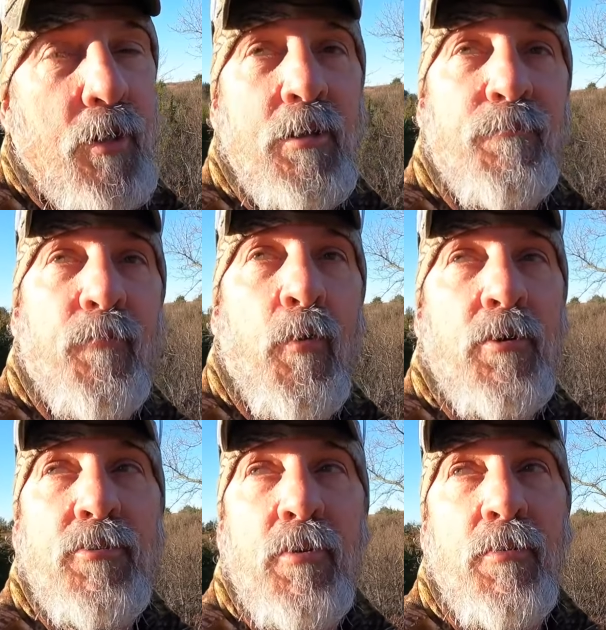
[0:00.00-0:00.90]
good
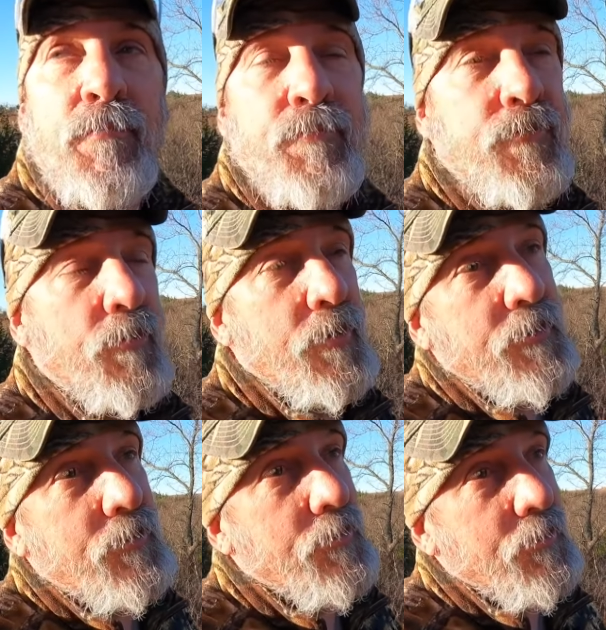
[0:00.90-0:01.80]
for us. So, so
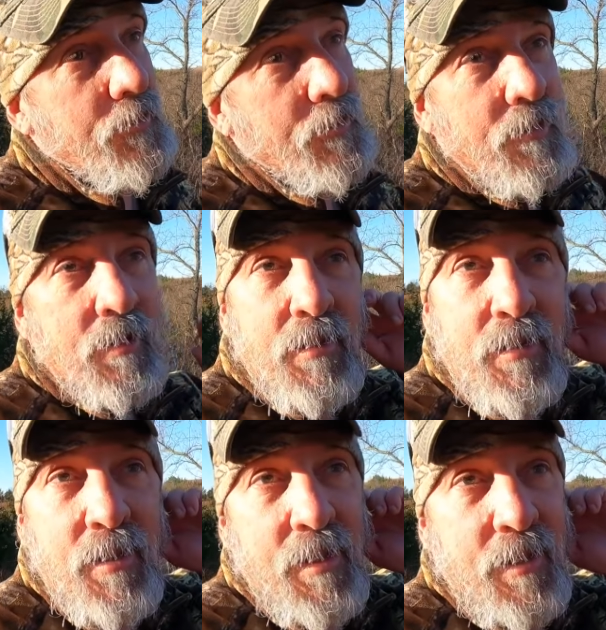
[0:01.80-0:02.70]
it's
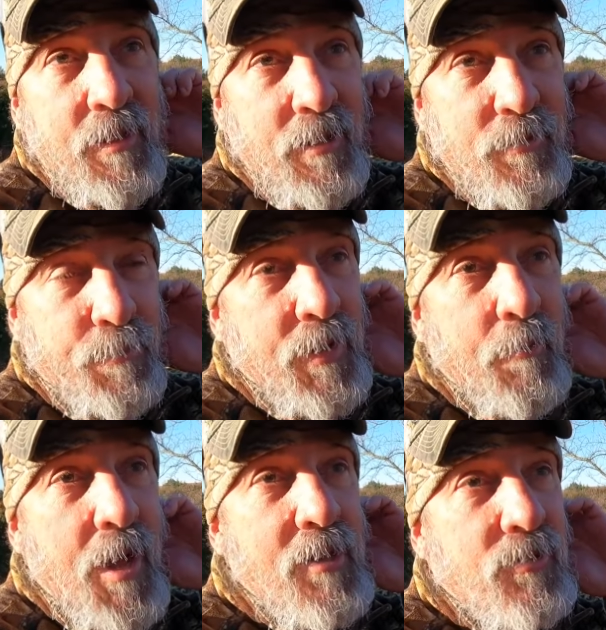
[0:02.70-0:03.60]
it's been
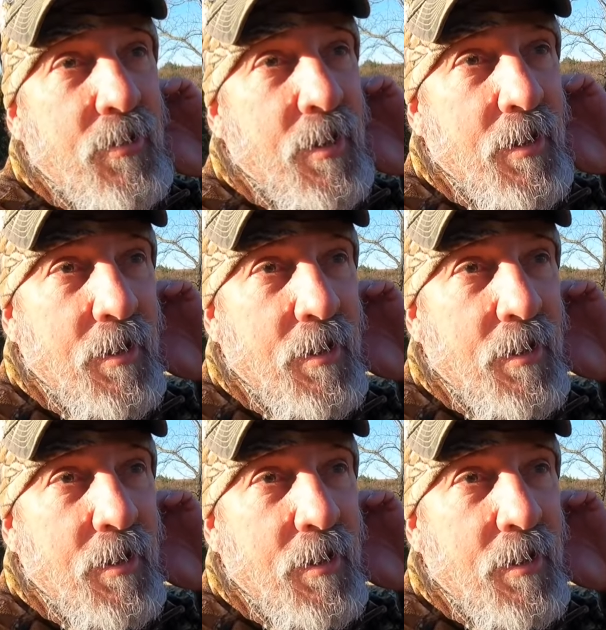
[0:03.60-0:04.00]
amazing